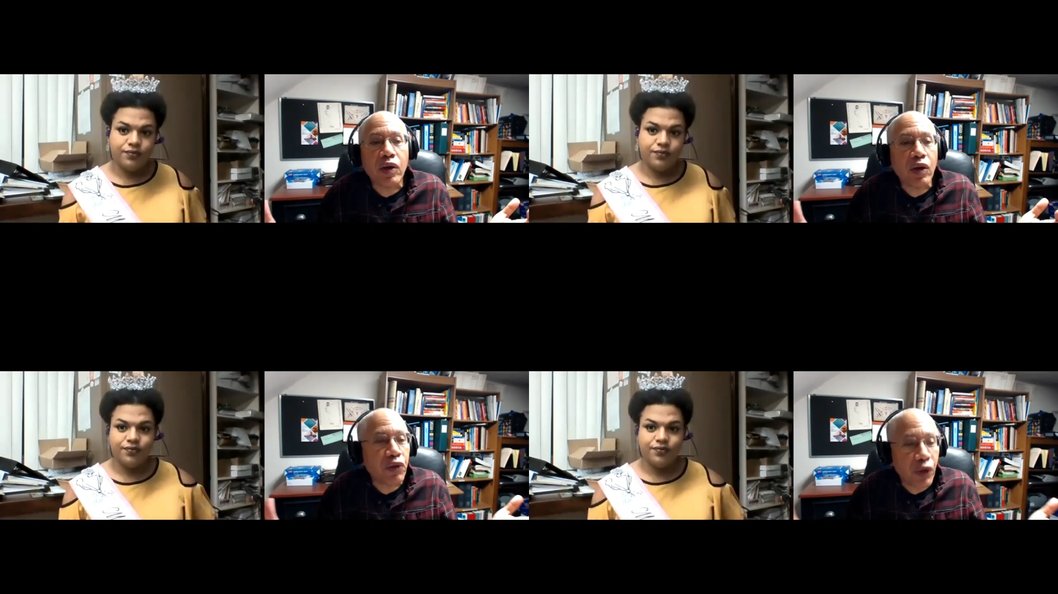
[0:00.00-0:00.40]

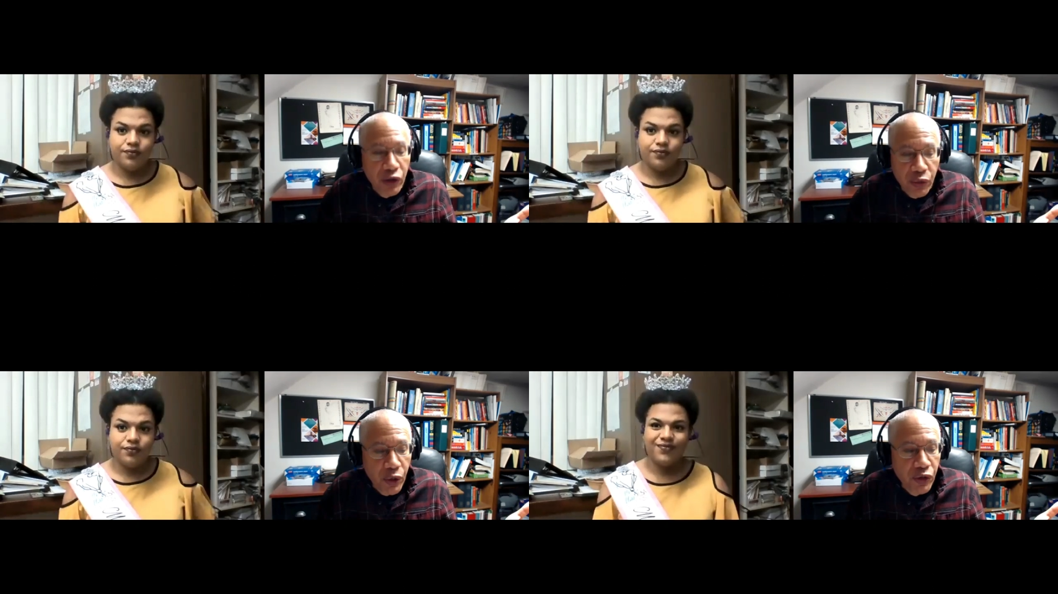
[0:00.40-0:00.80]
Speaker 1: a trans
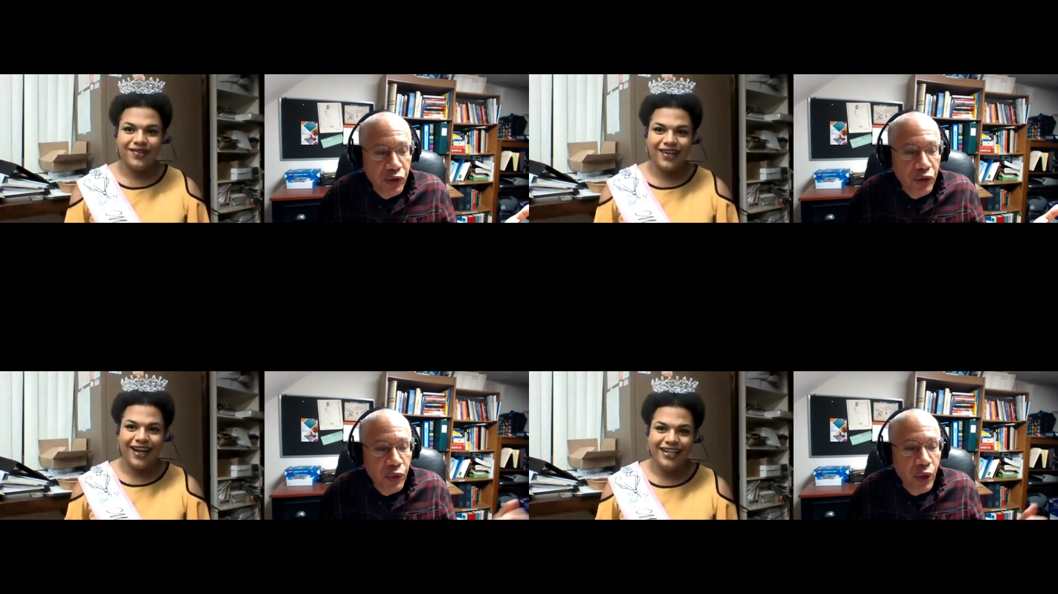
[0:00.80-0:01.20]

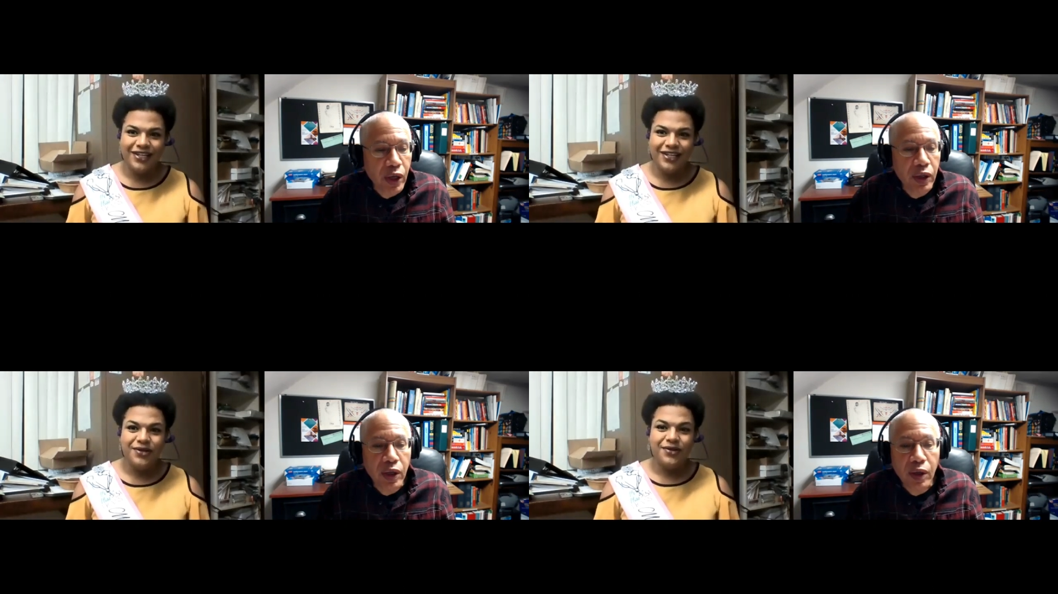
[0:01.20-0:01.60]
person, right?
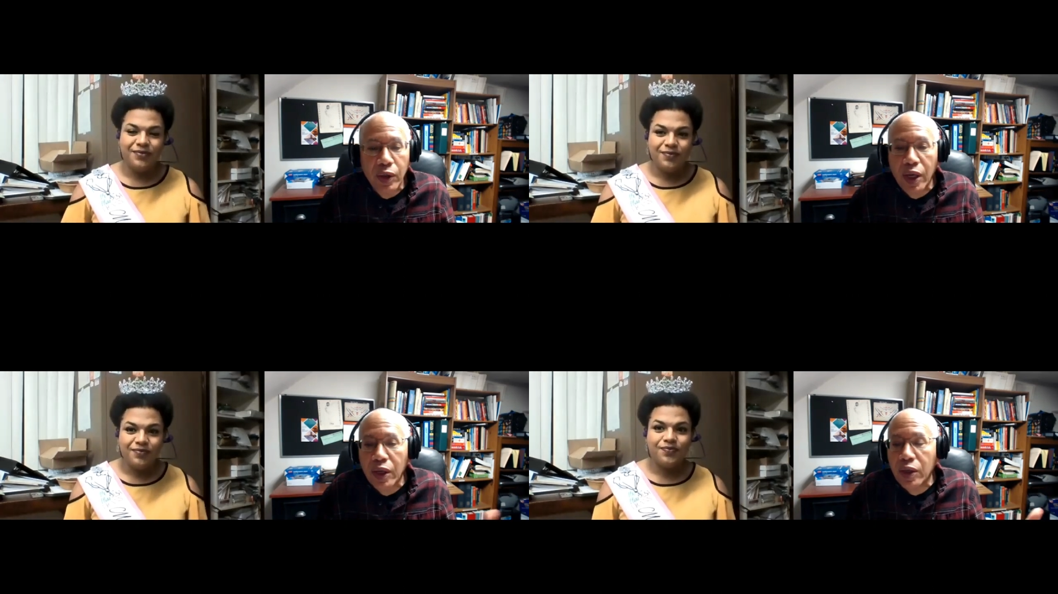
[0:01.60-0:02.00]
Uh,
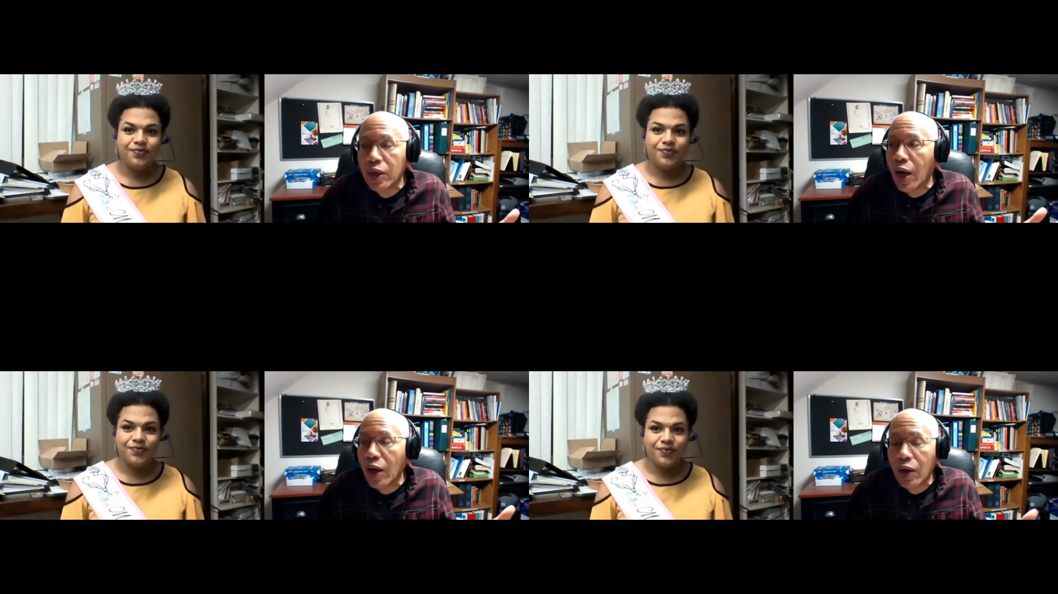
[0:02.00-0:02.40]
and
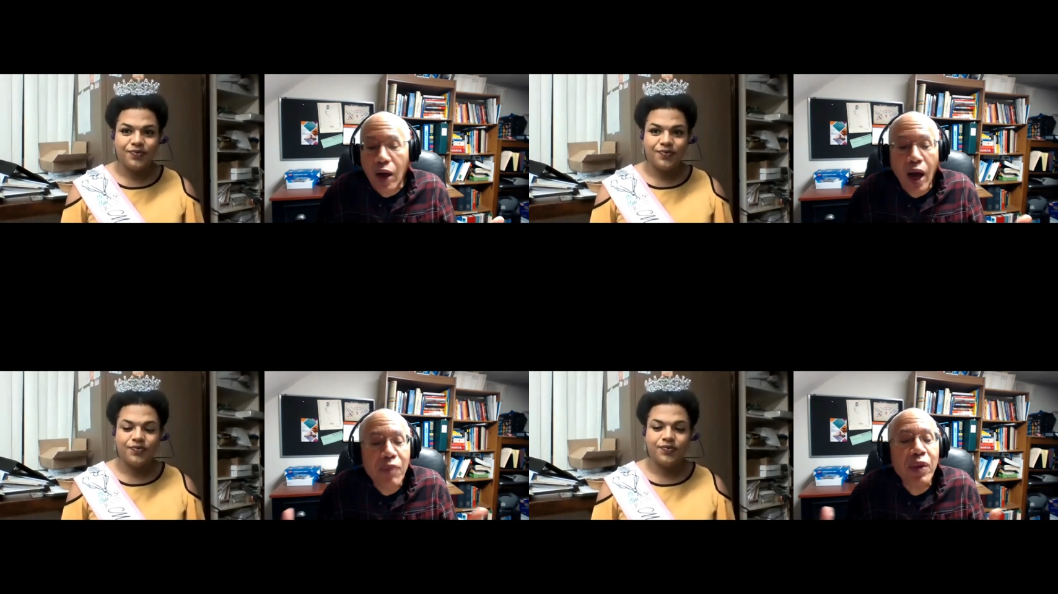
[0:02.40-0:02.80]

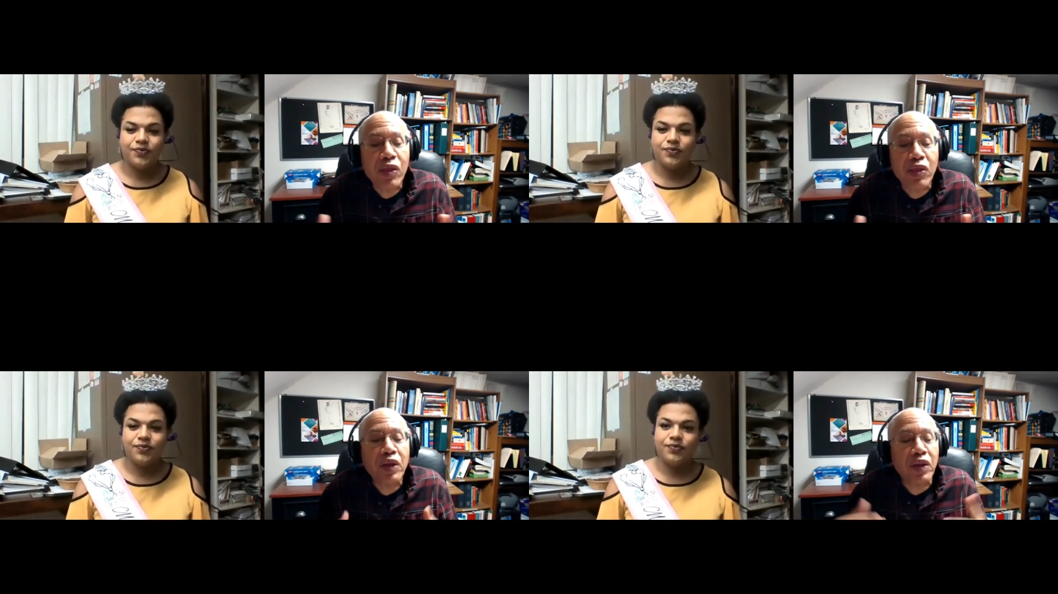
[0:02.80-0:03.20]
I may
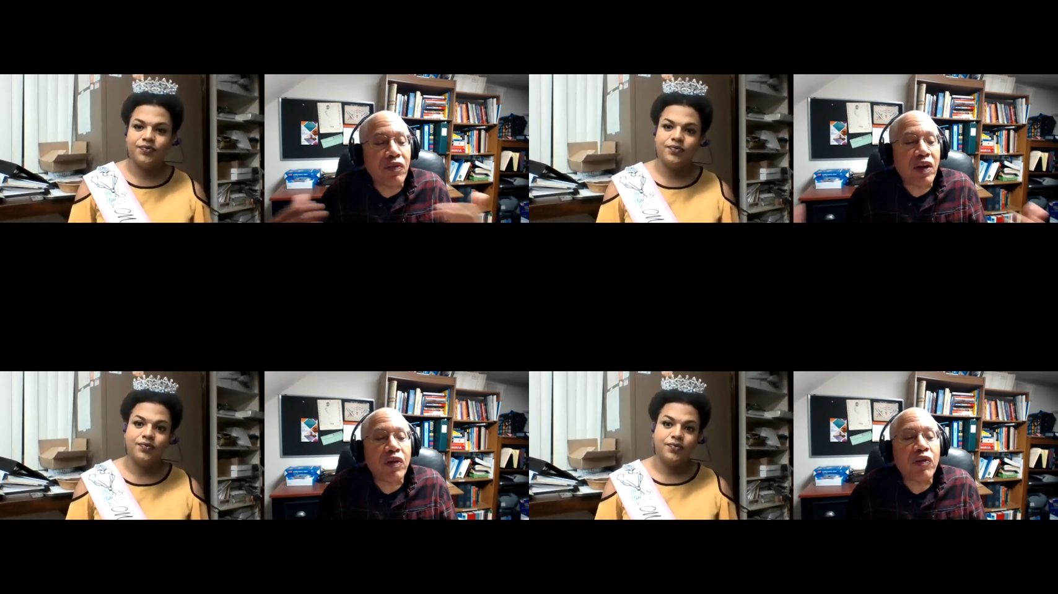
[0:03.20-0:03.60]
think that I've
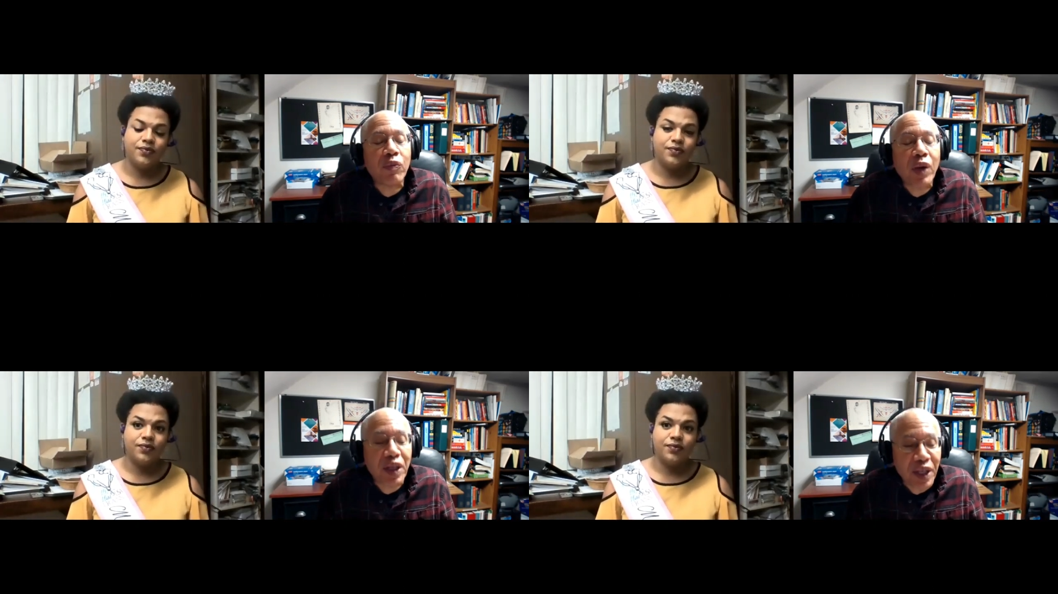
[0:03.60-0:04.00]
never even
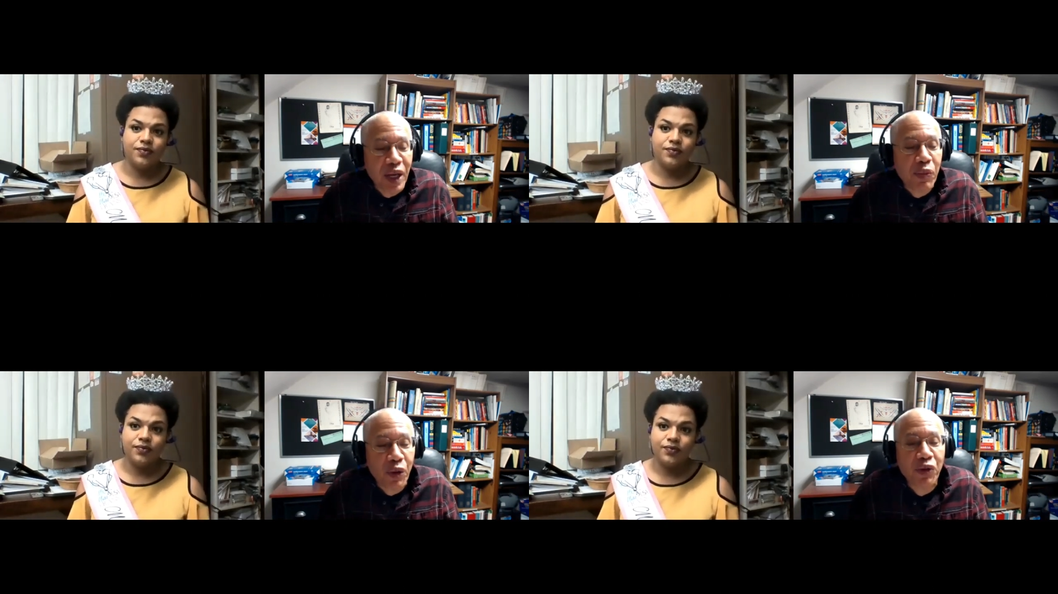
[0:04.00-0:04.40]
met a gay
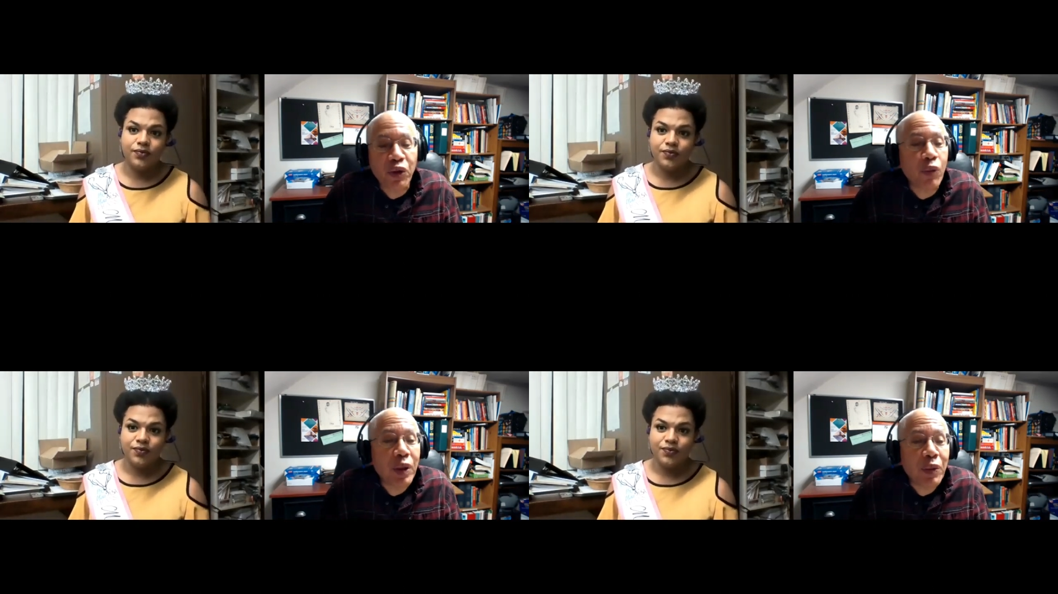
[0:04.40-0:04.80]
person. There are
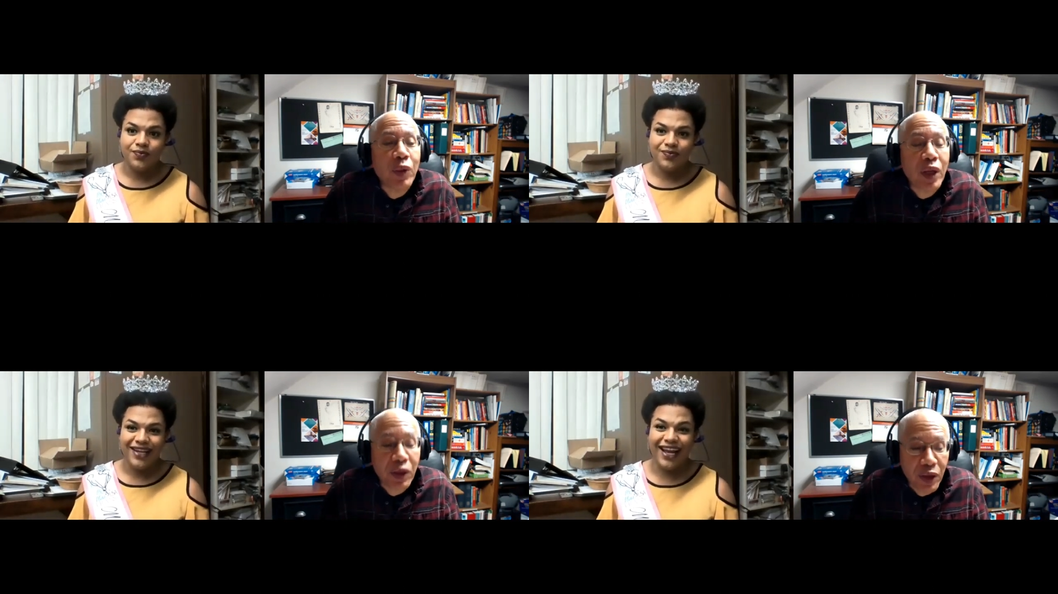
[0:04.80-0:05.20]
people
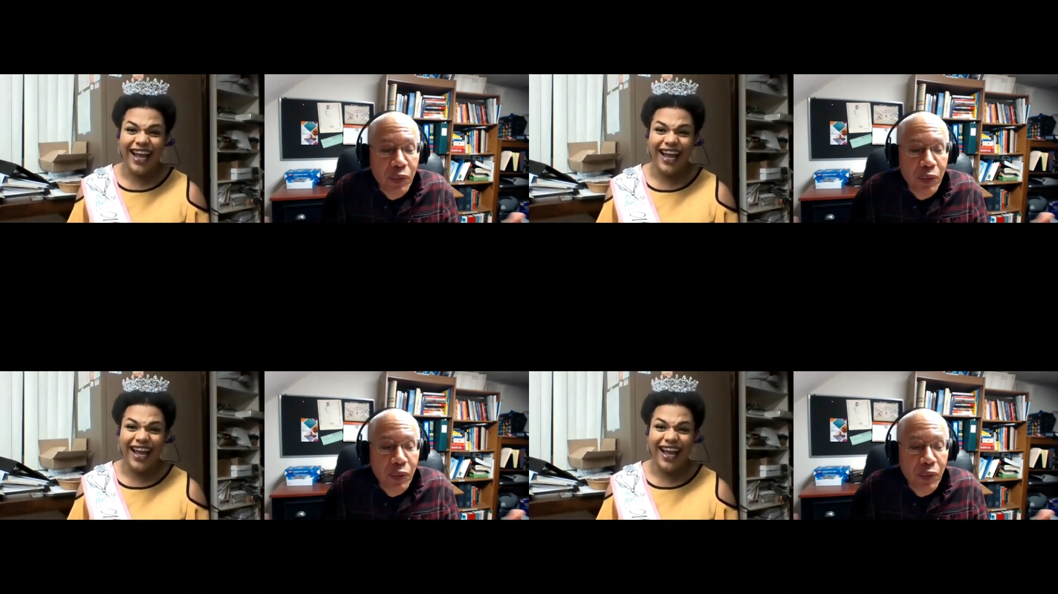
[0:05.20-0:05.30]
like that,